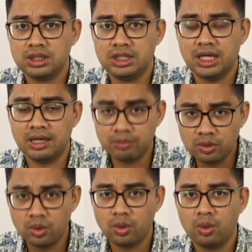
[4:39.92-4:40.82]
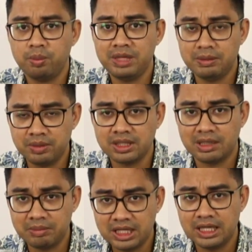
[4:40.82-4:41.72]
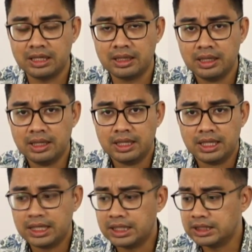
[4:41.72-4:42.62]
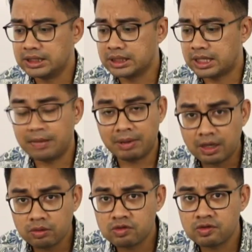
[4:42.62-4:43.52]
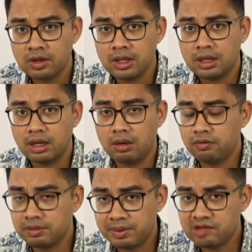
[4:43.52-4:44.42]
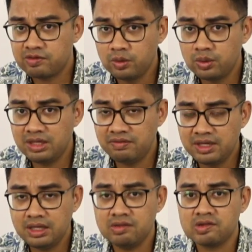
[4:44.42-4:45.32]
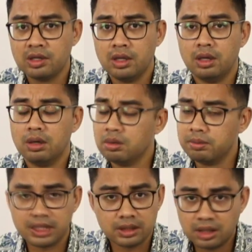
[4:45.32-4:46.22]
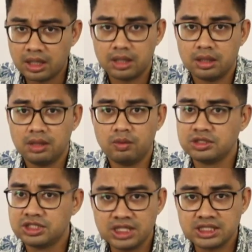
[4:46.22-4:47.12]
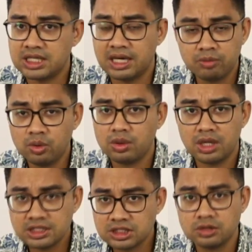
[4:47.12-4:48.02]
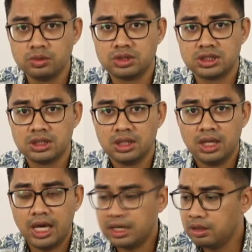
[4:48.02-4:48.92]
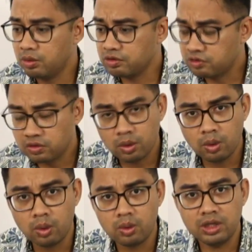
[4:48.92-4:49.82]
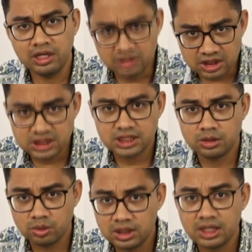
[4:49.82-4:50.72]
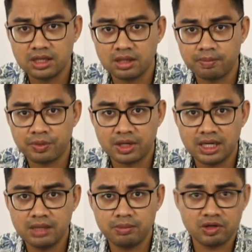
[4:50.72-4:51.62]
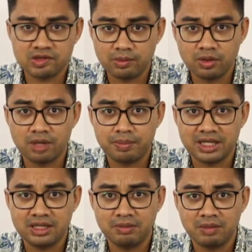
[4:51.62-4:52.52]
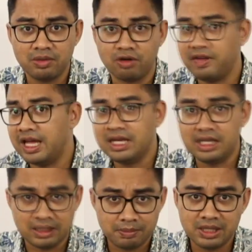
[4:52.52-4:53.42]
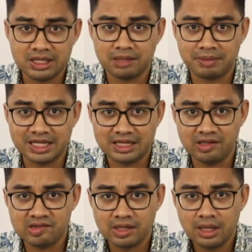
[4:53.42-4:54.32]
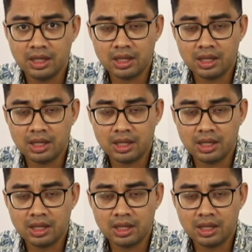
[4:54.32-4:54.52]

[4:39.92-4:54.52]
the UMNO people coming in. Uh, Clubhouse uh, over the past few evenings, oh my God, it was just UMNO grassroots. And it was so interesting to hear them, all right? Because I'm not a party member of any political parties,